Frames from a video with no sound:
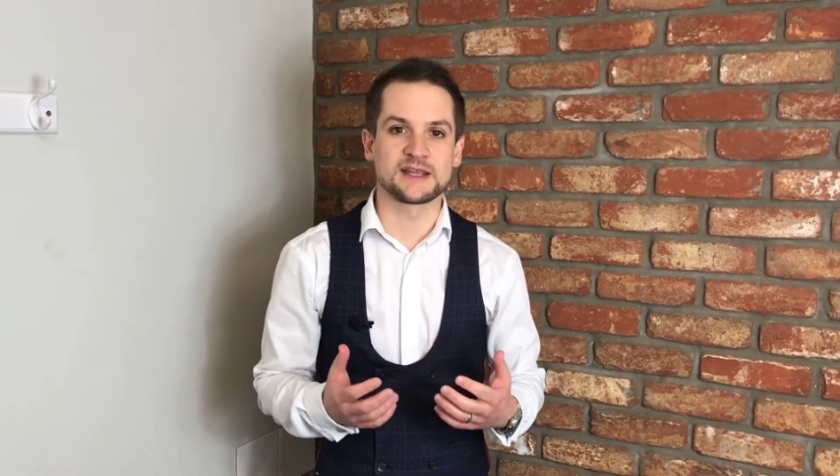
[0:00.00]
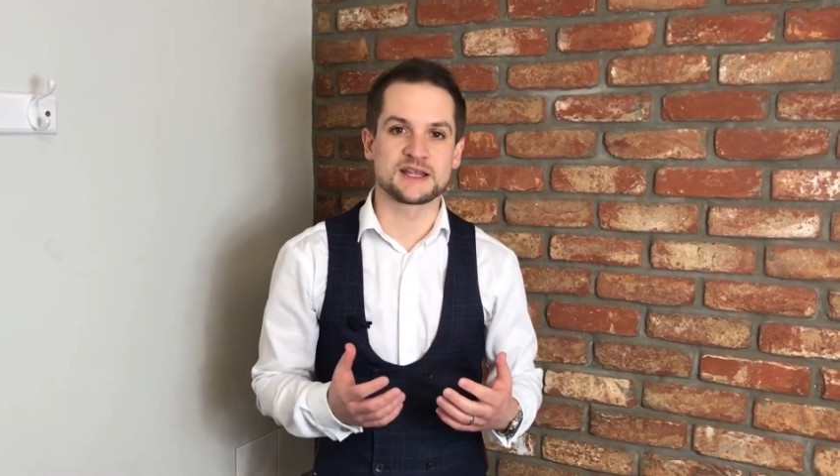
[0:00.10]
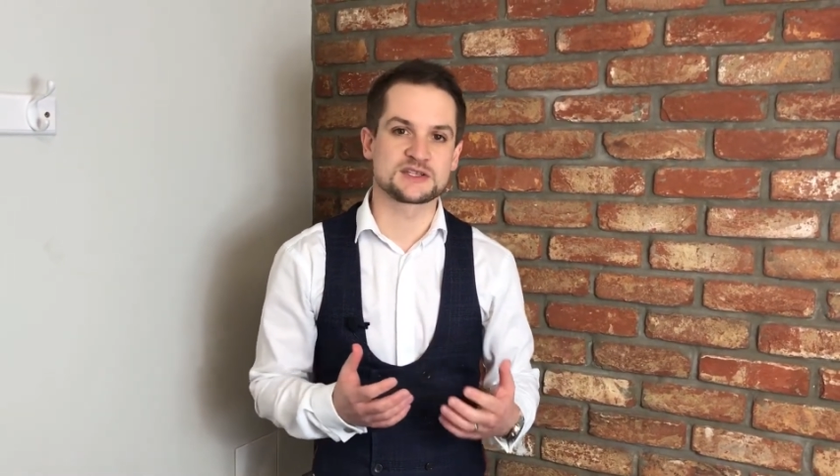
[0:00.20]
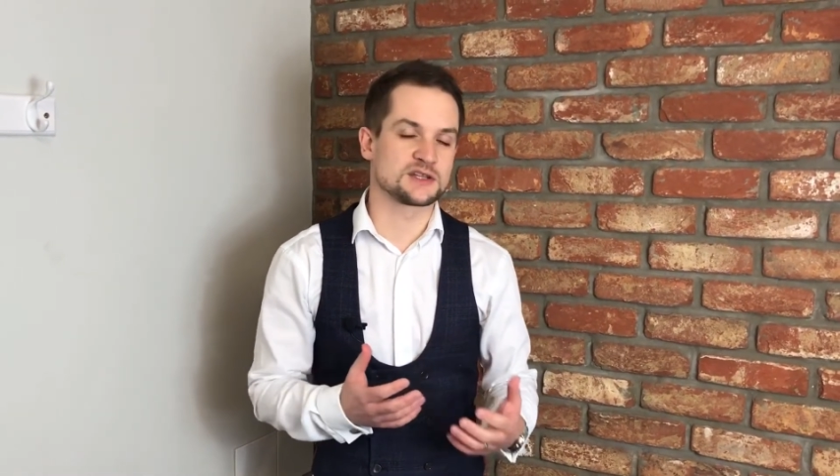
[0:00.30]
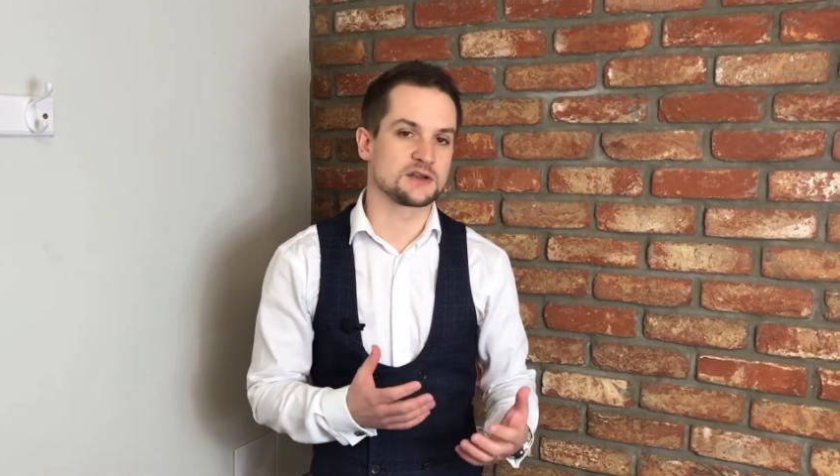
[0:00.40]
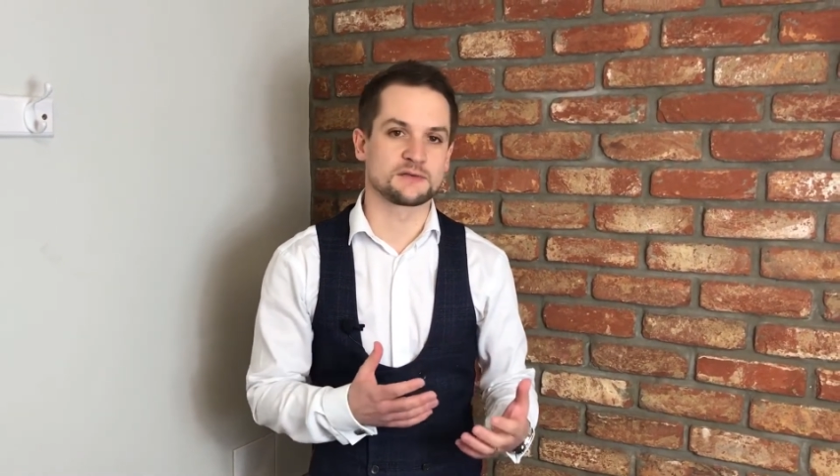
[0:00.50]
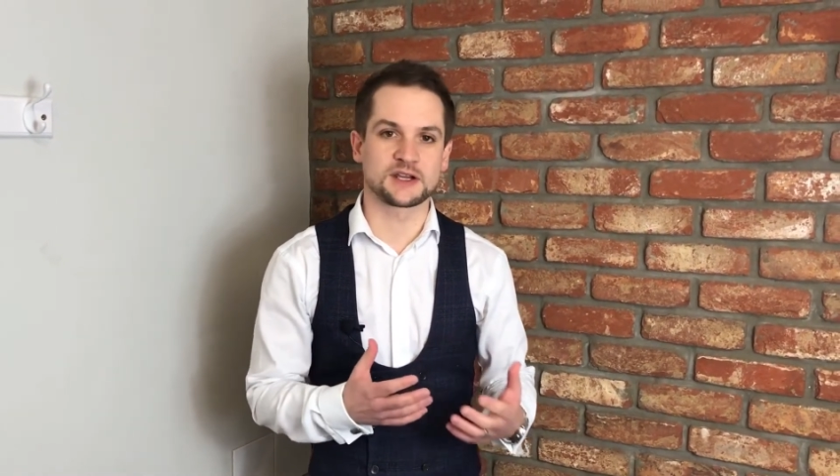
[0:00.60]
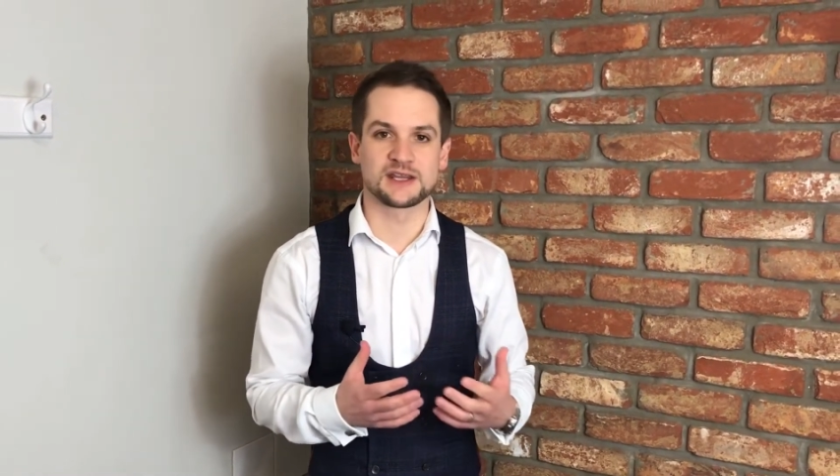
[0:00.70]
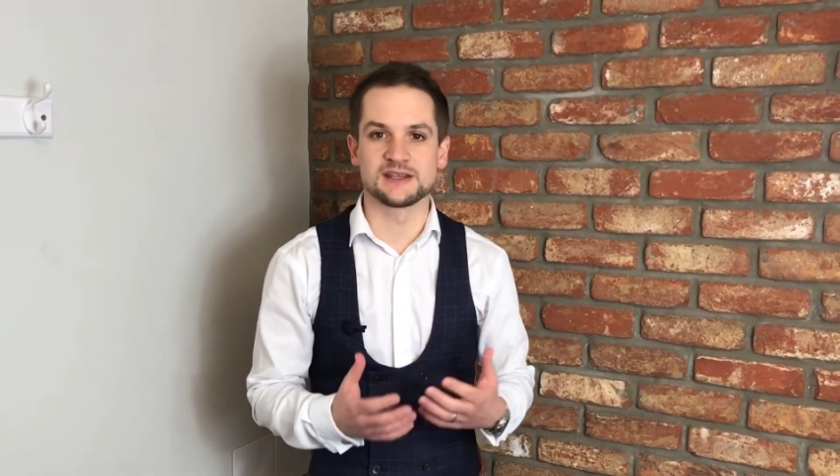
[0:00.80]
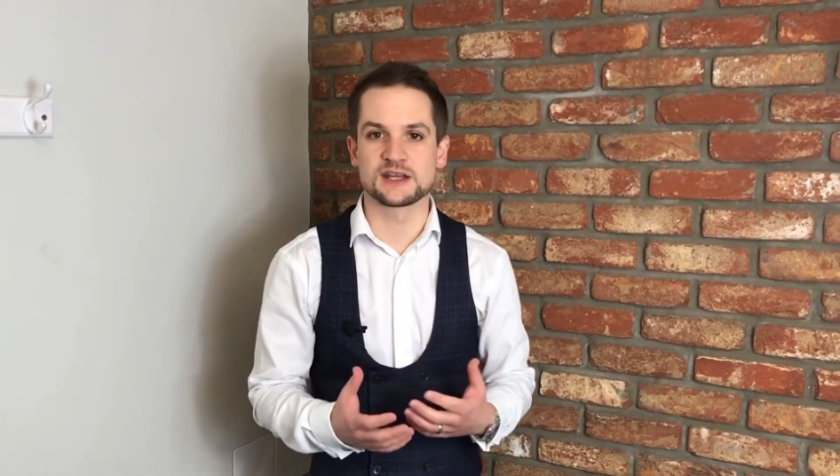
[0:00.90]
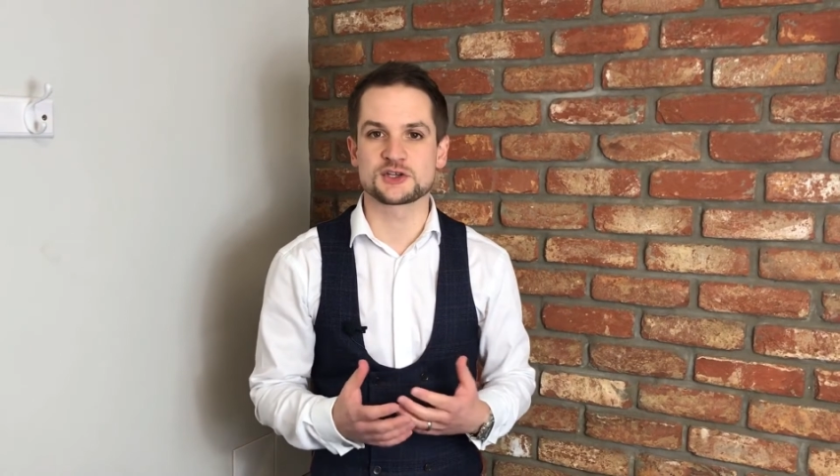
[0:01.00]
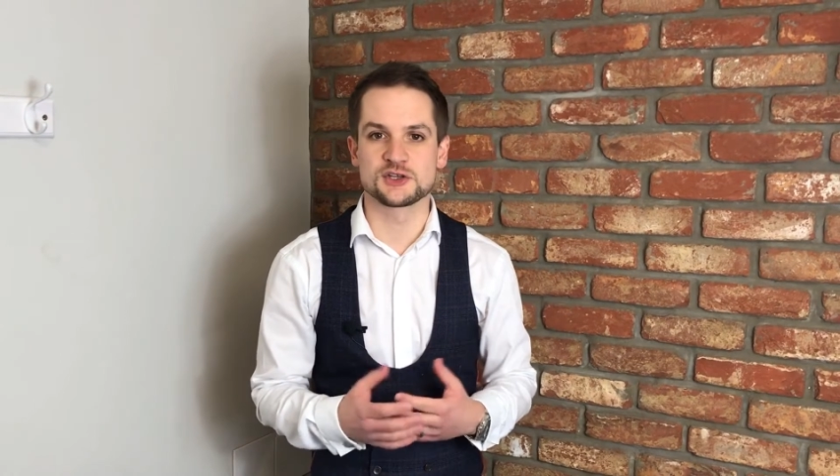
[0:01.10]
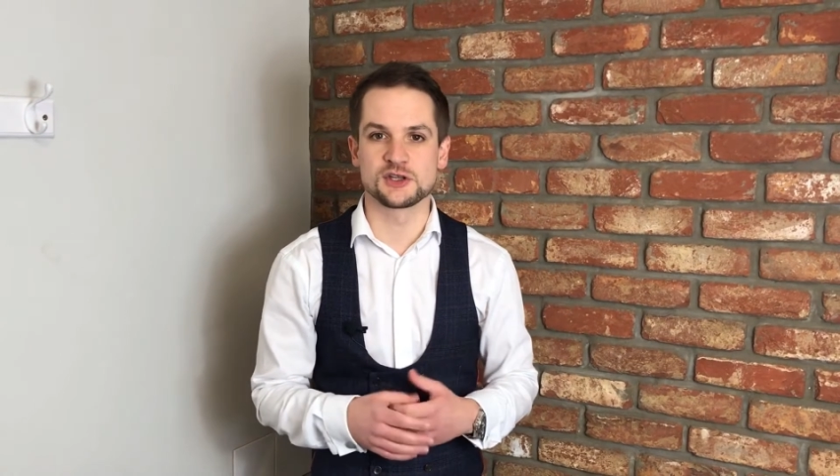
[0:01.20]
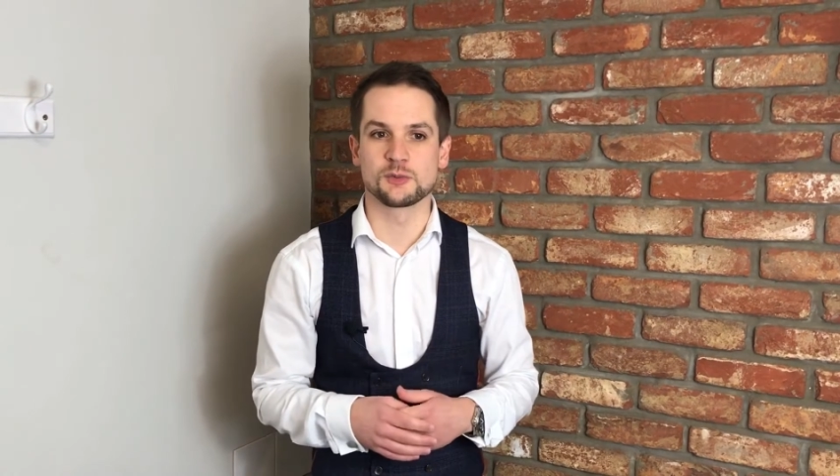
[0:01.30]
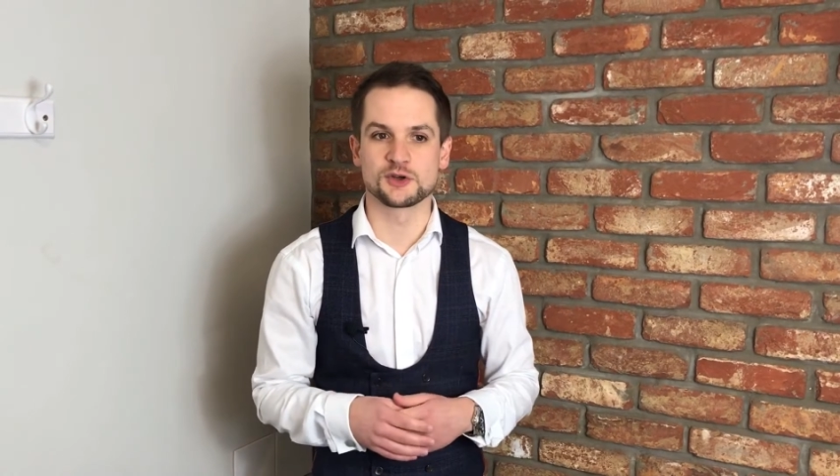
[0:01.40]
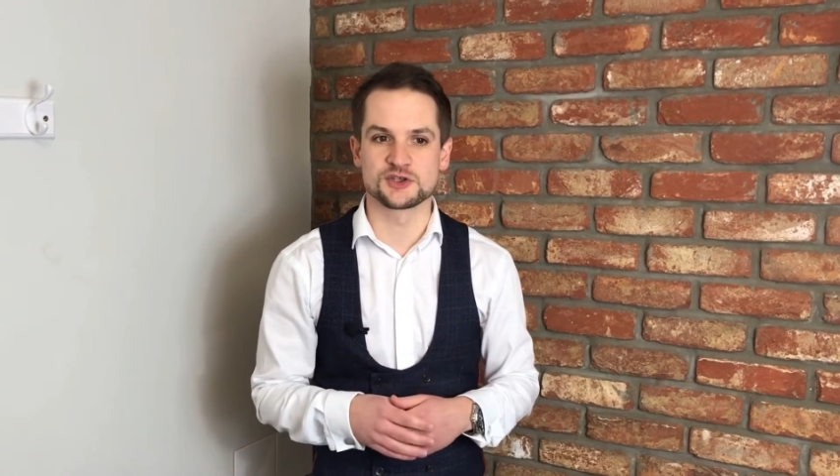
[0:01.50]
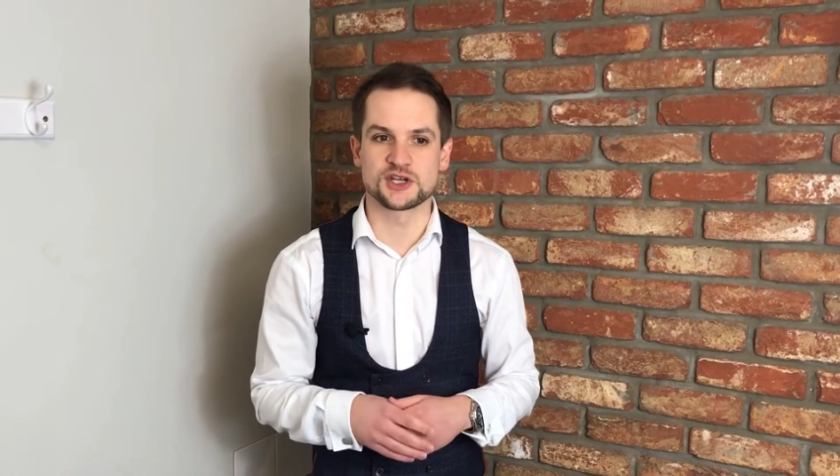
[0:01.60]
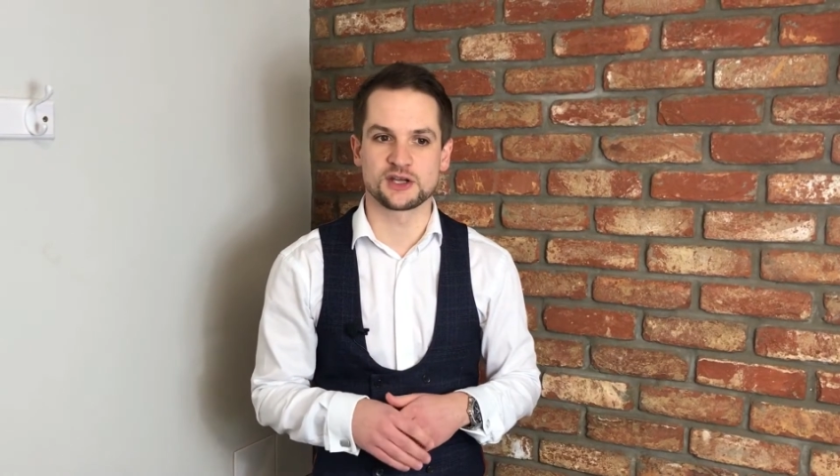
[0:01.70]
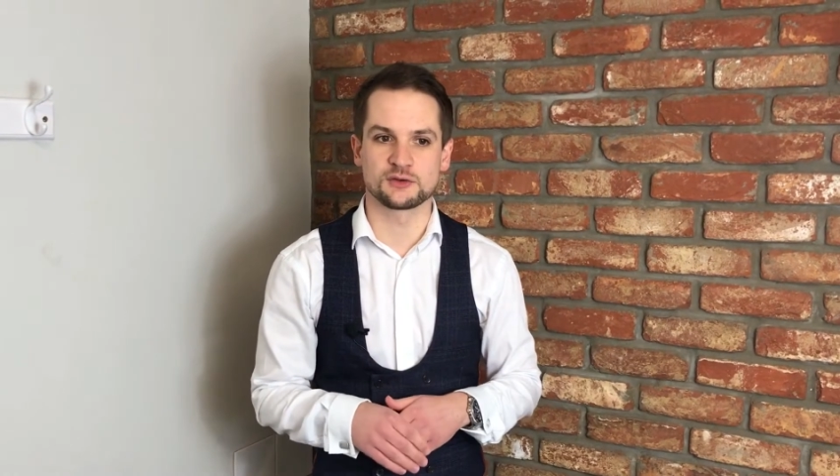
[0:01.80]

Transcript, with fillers: history of a condition that you want checked